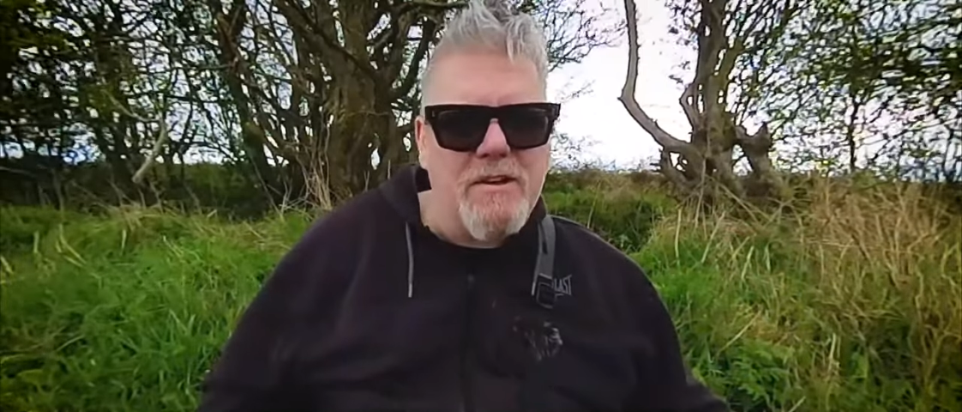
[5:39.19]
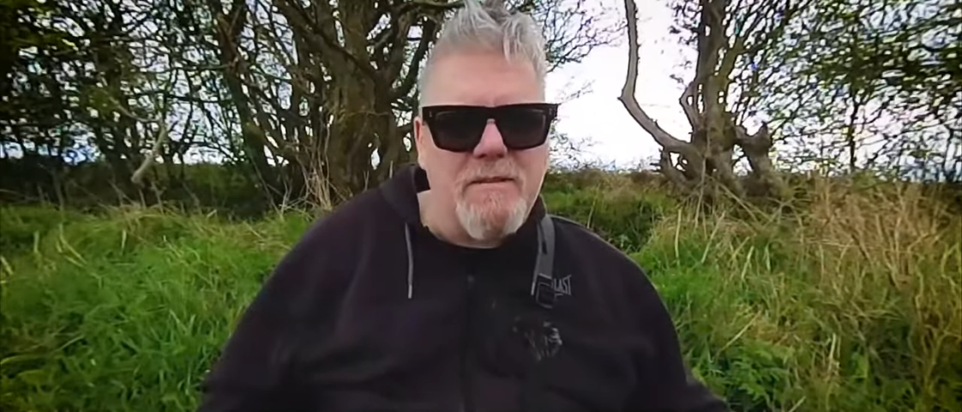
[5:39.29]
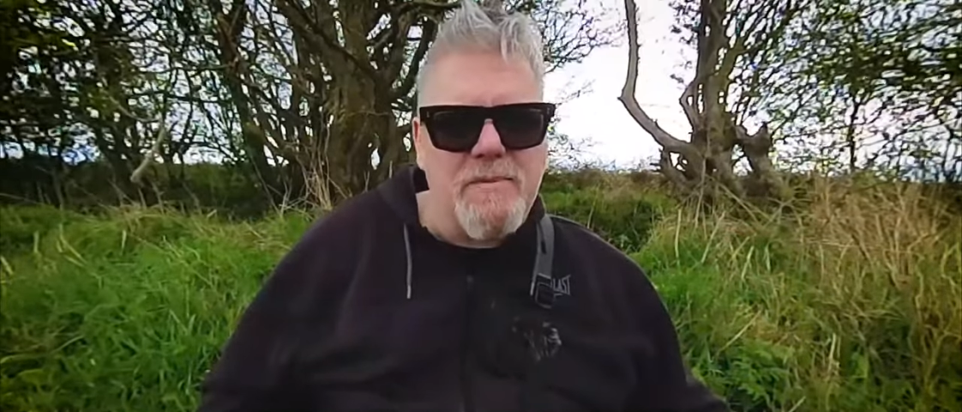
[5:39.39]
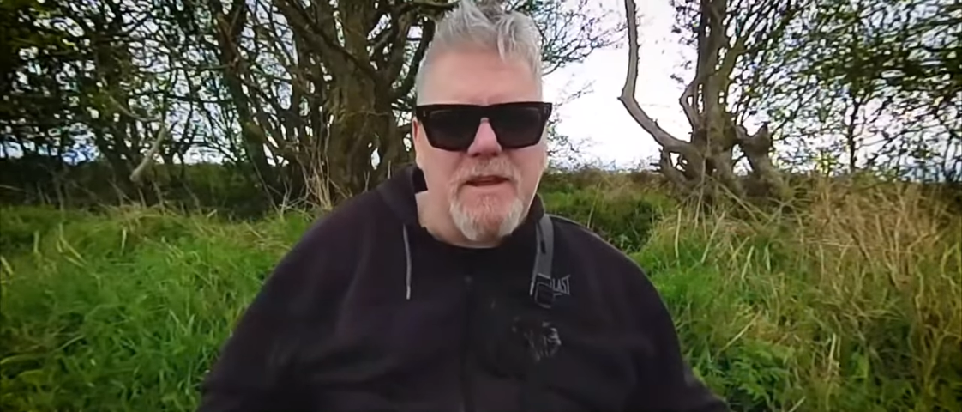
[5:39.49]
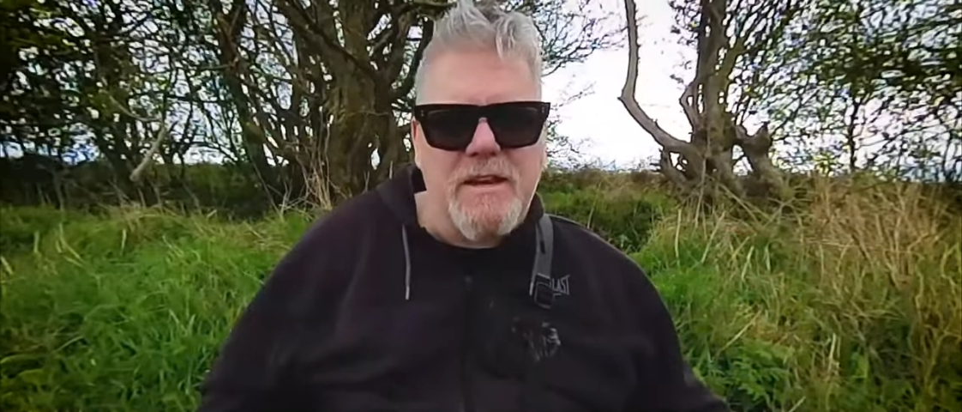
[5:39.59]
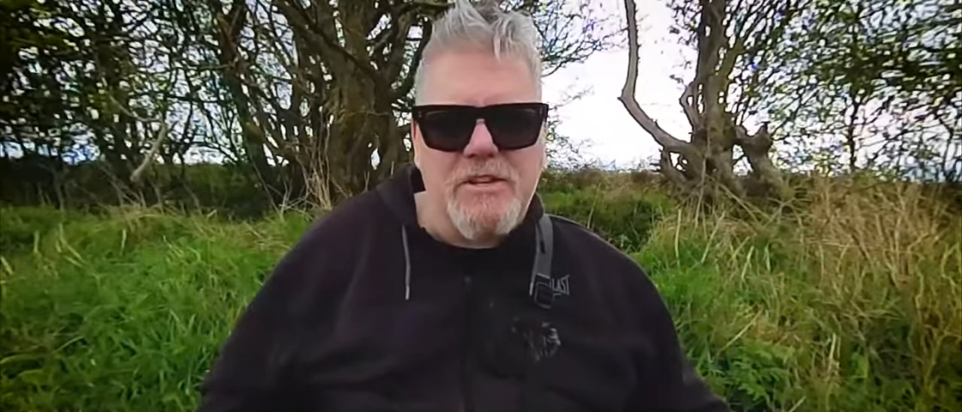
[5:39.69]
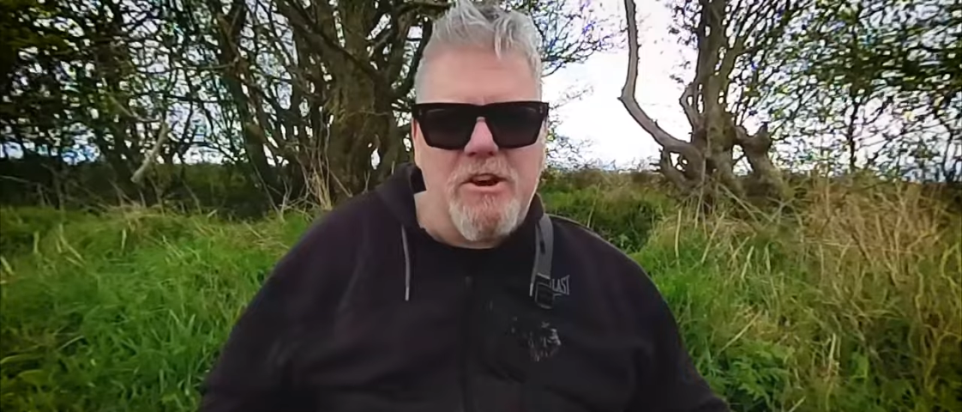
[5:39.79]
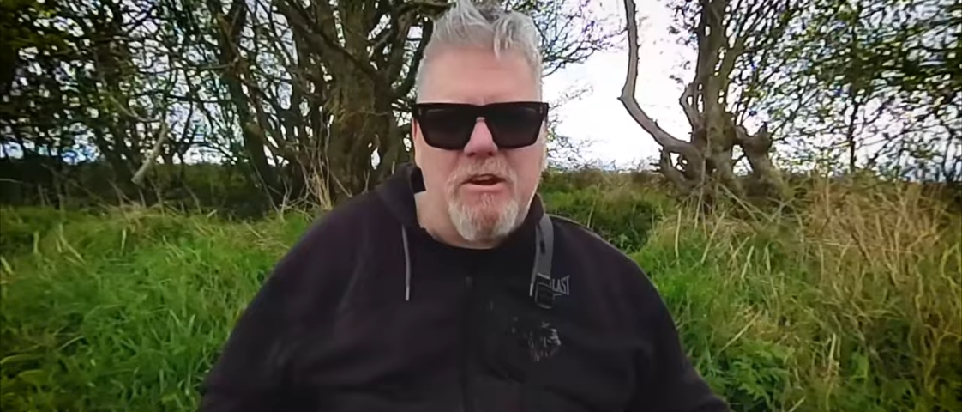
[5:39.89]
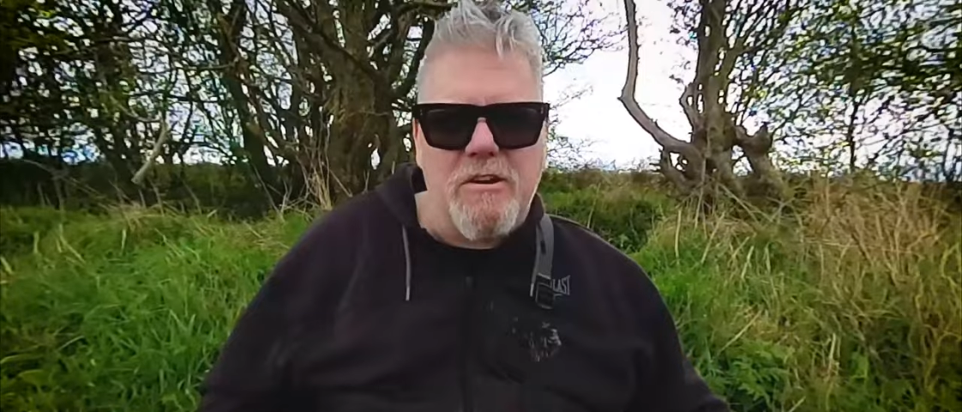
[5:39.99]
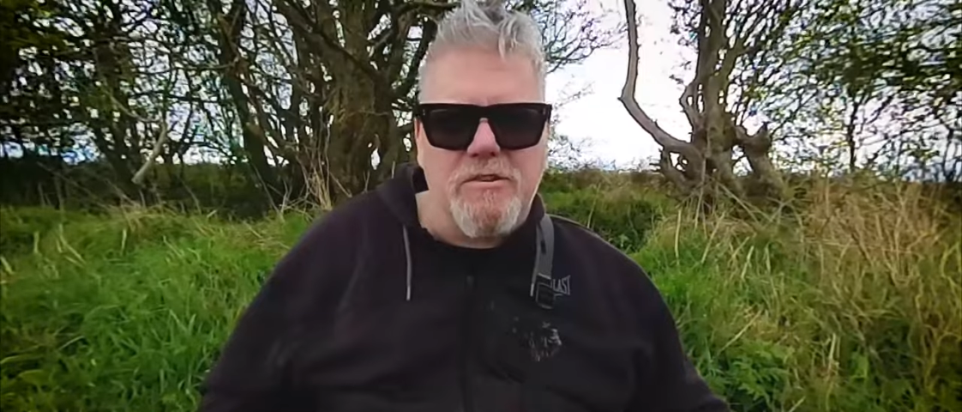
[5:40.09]
going to be in
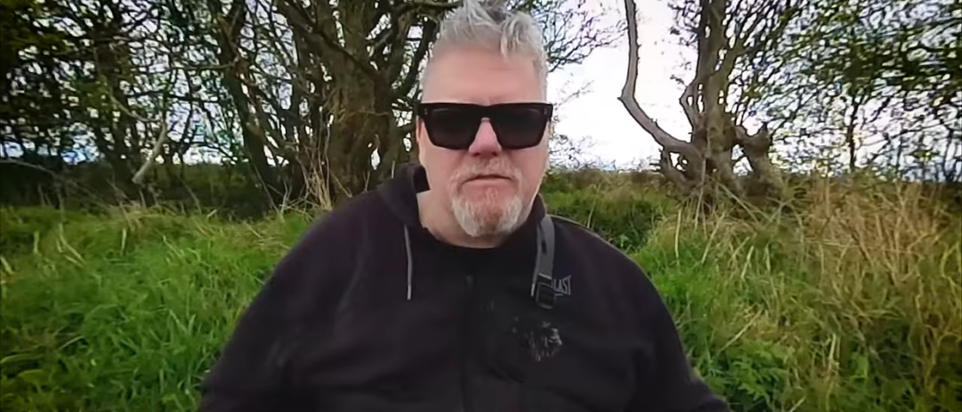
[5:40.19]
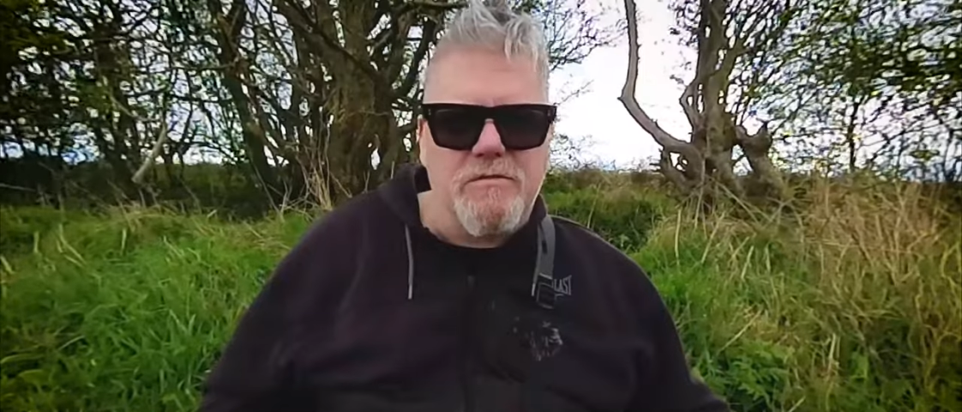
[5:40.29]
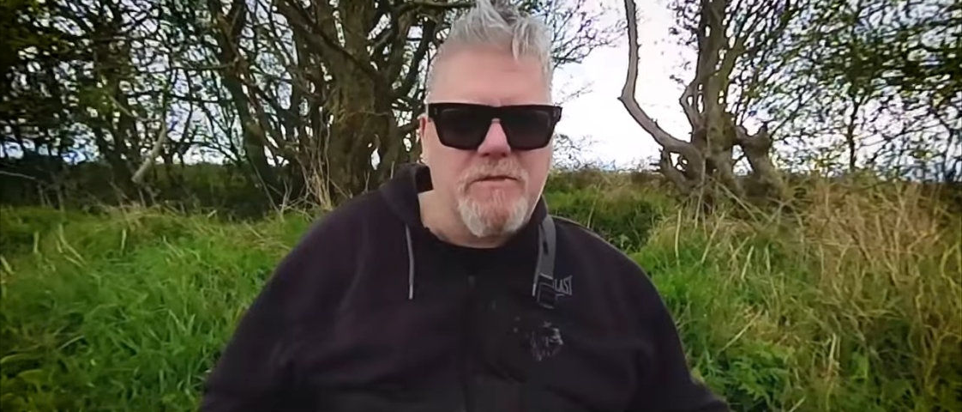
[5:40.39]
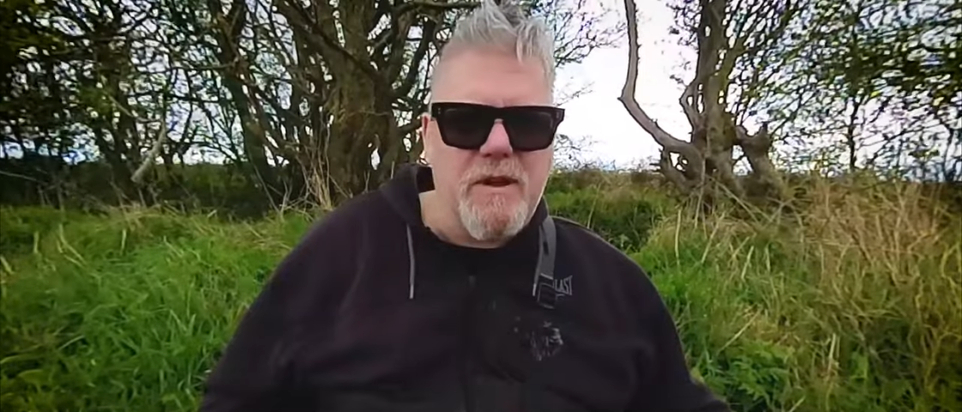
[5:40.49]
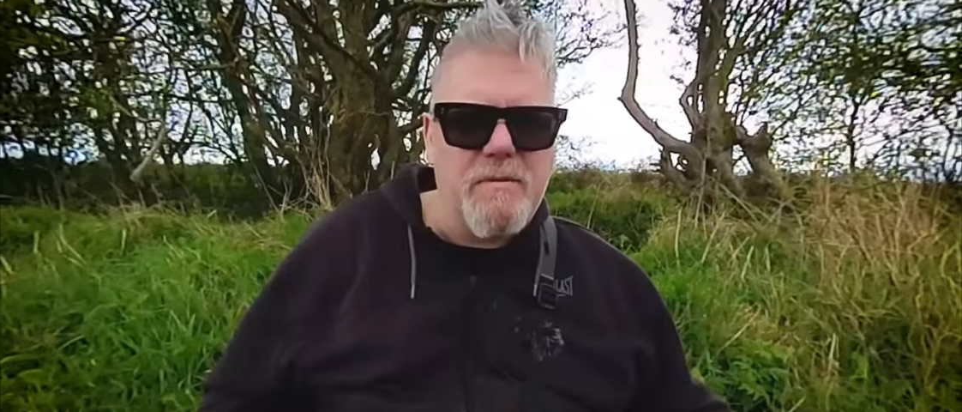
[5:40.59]
charge of